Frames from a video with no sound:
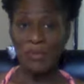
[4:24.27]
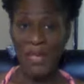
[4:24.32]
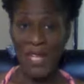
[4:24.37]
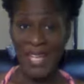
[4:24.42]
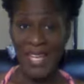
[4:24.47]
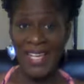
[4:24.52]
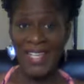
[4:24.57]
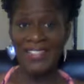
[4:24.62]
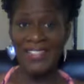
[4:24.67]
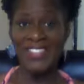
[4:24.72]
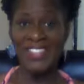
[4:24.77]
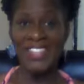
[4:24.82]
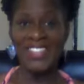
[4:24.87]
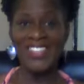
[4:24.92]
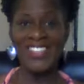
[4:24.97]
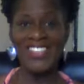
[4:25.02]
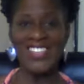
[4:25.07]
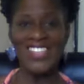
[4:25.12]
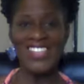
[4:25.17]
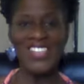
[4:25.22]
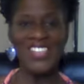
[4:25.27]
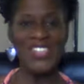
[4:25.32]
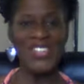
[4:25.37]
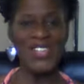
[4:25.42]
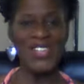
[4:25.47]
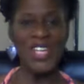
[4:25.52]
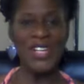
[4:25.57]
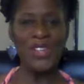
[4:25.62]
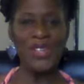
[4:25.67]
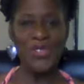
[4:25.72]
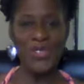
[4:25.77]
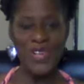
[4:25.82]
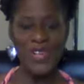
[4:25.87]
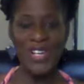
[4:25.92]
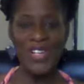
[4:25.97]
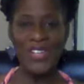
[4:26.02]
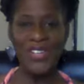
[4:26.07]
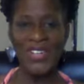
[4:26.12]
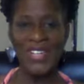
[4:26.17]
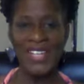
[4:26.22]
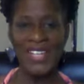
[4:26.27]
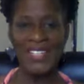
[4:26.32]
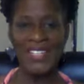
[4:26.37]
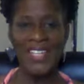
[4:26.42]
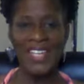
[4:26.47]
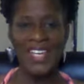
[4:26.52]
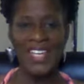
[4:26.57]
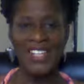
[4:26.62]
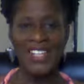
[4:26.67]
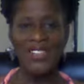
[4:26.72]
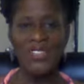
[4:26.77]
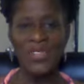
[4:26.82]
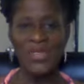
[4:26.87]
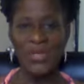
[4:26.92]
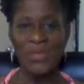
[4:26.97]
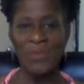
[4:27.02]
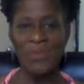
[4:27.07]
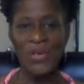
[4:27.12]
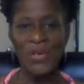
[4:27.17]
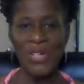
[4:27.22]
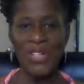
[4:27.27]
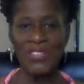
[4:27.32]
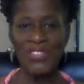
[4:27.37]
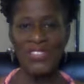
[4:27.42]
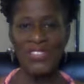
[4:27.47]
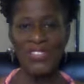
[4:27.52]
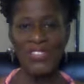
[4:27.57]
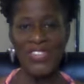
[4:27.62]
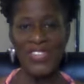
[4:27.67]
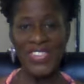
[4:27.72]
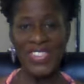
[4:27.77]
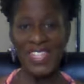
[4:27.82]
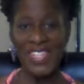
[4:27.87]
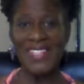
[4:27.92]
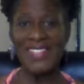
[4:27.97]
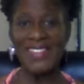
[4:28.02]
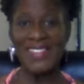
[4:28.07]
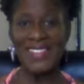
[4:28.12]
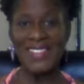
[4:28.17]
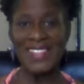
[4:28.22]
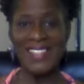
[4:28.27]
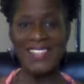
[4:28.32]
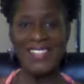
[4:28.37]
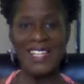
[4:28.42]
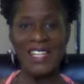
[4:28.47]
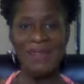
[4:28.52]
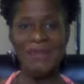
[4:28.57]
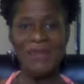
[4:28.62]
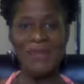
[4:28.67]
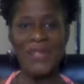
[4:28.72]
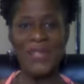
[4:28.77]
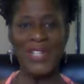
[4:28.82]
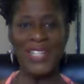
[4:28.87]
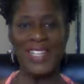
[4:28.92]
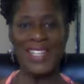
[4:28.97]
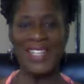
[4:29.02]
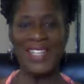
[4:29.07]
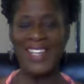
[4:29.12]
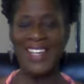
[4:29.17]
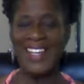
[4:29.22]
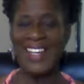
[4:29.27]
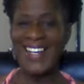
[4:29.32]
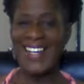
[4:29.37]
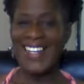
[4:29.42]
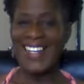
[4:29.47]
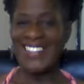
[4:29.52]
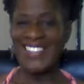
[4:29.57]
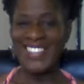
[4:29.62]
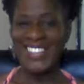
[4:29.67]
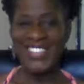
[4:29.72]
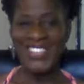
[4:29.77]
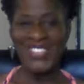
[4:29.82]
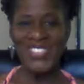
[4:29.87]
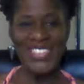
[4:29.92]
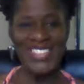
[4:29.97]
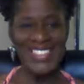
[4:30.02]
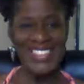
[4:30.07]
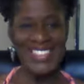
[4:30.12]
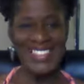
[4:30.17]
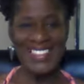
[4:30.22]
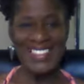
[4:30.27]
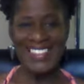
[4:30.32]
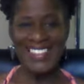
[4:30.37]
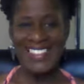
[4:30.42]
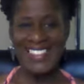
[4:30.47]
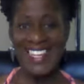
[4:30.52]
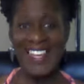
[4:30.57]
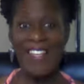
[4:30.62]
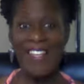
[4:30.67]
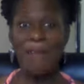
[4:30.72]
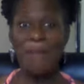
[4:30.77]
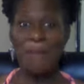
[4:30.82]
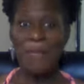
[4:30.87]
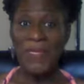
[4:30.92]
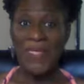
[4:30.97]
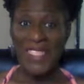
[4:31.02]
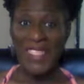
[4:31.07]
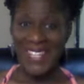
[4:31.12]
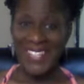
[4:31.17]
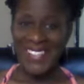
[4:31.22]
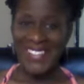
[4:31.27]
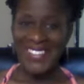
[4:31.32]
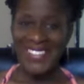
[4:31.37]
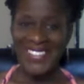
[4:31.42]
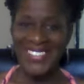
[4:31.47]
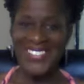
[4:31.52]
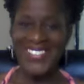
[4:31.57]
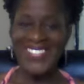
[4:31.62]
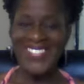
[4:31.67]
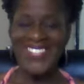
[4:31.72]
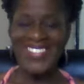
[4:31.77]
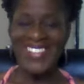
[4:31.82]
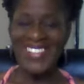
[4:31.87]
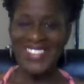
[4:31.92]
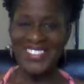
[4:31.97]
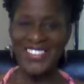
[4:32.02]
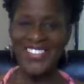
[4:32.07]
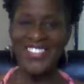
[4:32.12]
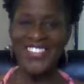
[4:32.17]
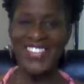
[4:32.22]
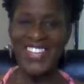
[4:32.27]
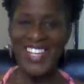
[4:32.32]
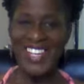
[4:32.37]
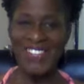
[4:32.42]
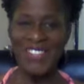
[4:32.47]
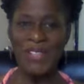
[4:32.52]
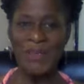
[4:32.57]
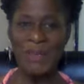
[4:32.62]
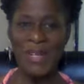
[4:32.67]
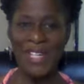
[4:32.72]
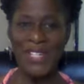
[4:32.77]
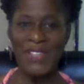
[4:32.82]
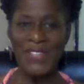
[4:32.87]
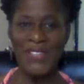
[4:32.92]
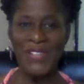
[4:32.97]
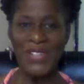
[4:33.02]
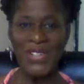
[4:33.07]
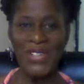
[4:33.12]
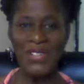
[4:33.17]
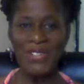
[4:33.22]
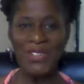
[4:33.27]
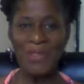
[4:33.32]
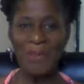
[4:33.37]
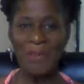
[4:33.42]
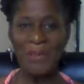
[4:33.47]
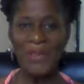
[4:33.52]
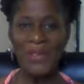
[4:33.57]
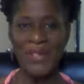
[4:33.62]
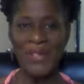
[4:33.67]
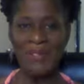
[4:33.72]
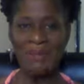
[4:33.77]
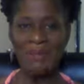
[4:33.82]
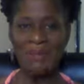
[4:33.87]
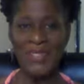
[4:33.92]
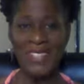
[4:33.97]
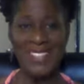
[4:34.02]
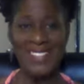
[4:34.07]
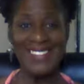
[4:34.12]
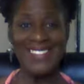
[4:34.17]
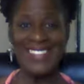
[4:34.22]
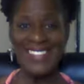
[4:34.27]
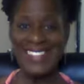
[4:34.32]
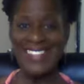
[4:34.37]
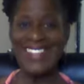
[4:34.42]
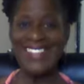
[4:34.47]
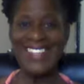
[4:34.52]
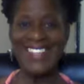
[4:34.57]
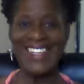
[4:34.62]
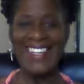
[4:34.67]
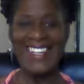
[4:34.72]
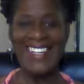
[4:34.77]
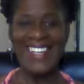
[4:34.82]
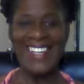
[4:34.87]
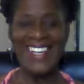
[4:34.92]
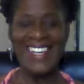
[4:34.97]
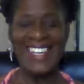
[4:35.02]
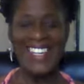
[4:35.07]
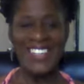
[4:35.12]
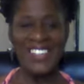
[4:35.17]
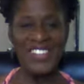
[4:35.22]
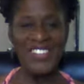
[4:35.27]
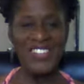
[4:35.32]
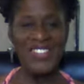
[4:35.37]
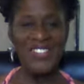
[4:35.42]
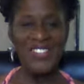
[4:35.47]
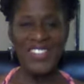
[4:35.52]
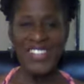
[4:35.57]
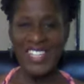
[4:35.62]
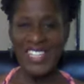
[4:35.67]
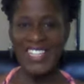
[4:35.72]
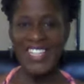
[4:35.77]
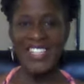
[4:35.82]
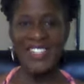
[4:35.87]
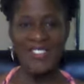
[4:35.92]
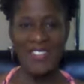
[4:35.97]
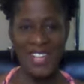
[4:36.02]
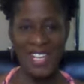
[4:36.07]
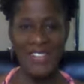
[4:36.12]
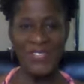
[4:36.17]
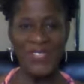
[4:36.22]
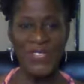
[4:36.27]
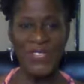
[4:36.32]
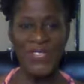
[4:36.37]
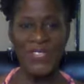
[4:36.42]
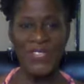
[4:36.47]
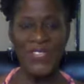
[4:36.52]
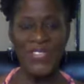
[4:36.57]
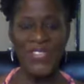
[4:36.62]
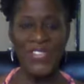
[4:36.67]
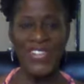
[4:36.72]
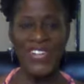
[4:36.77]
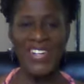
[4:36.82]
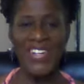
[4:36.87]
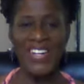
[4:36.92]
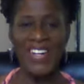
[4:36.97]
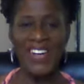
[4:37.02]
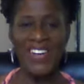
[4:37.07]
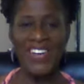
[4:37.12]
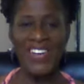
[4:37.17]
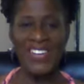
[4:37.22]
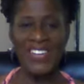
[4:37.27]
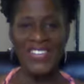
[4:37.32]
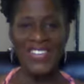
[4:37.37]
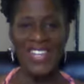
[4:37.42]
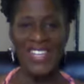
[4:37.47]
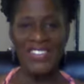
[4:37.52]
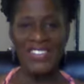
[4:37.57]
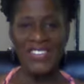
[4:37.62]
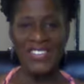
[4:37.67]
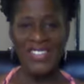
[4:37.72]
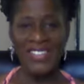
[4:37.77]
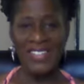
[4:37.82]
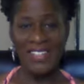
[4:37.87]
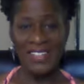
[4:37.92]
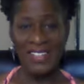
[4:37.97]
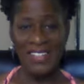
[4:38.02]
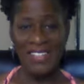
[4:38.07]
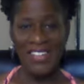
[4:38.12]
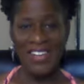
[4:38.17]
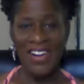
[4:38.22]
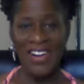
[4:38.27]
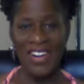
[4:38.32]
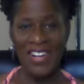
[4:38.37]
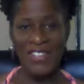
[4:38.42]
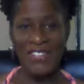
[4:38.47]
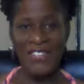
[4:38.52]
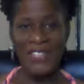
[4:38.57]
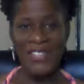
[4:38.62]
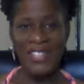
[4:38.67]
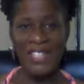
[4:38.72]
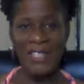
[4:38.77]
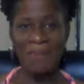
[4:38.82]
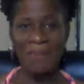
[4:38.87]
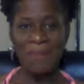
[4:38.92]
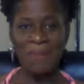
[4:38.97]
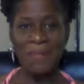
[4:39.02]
plan to continue and grow and do more. So for this Sunday morning, I just wanted to say thank you. Thank you to everybody for the support. Ms. D is really grateful for all that you are offering.